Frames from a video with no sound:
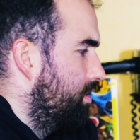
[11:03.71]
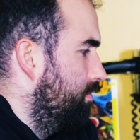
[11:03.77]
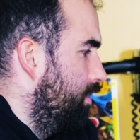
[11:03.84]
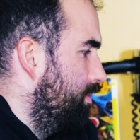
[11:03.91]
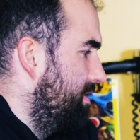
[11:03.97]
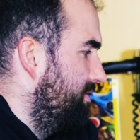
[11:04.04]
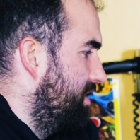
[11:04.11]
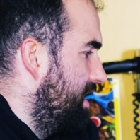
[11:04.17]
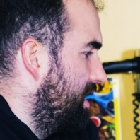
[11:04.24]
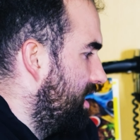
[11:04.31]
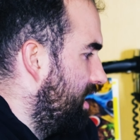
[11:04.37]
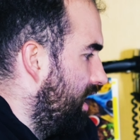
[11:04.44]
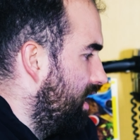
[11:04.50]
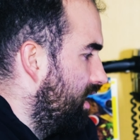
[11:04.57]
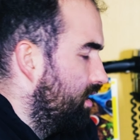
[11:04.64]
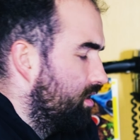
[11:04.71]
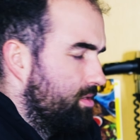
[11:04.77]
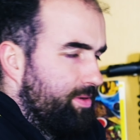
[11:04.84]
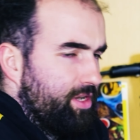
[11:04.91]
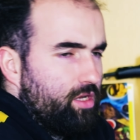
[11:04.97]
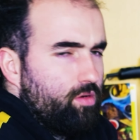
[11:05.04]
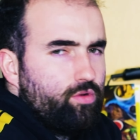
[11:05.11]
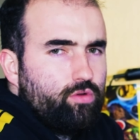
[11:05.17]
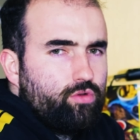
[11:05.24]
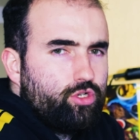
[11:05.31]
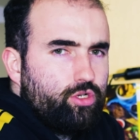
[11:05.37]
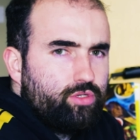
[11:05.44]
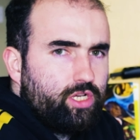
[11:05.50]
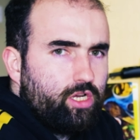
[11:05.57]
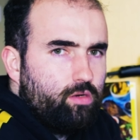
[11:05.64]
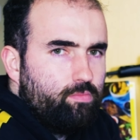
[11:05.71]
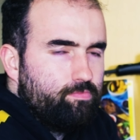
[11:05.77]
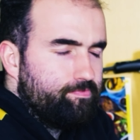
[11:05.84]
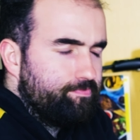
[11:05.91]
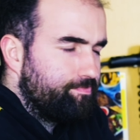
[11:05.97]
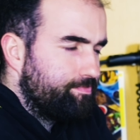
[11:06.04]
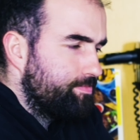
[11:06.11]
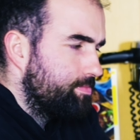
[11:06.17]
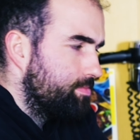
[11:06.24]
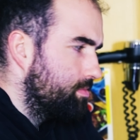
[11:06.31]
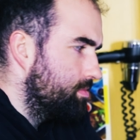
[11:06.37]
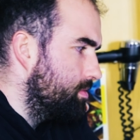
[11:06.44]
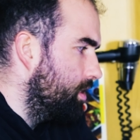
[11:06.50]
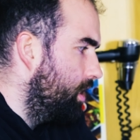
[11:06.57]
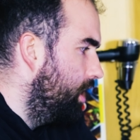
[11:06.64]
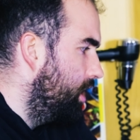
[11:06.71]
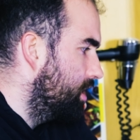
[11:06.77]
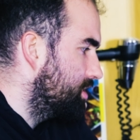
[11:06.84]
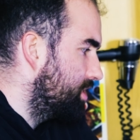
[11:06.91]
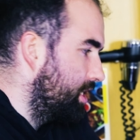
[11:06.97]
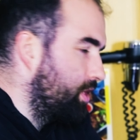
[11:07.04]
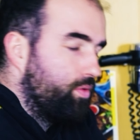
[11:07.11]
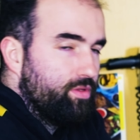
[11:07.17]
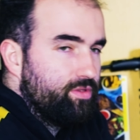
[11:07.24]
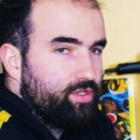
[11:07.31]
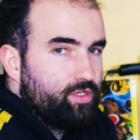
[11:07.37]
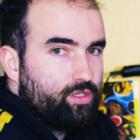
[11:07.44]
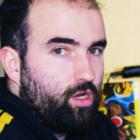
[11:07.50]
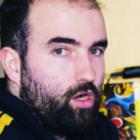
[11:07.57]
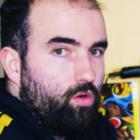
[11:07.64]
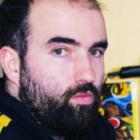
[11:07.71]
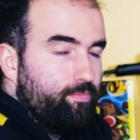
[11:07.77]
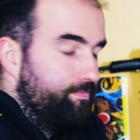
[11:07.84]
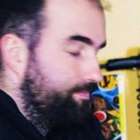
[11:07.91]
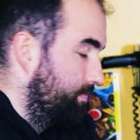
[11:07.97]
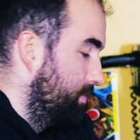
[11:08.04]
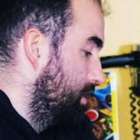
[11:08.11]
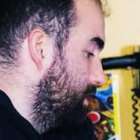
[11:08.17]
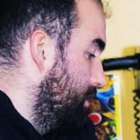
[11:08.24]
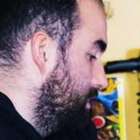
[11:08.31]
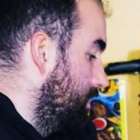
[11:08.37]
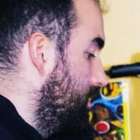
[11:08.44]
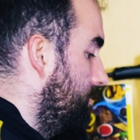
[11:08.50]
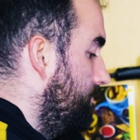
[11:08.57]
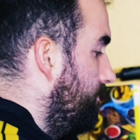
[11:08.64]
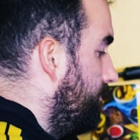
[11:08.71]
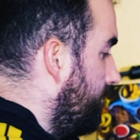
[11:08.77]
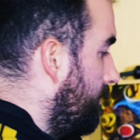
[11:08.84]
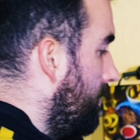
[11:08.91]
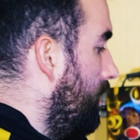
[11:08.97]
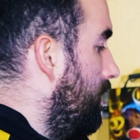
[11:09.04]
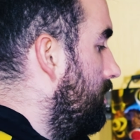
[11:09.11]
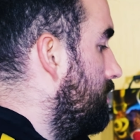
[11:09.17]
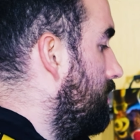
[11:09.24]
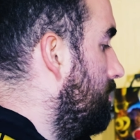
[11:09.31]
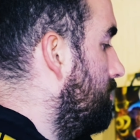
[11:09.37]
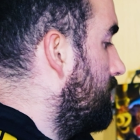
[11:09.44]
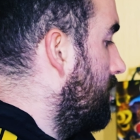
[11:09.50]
it might be even 8K depending on what you're shooting on sequence as a whole. So I'm just